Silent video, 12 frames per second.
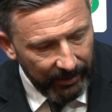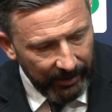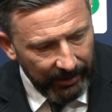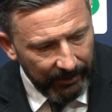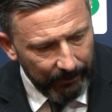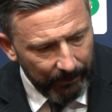
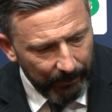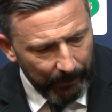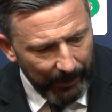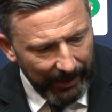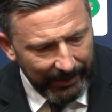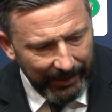Um,
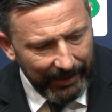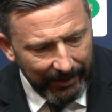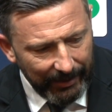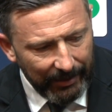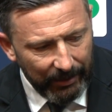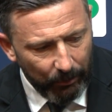but I didn't
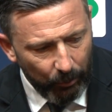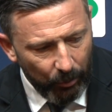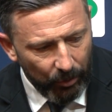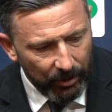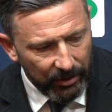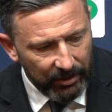think it
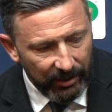was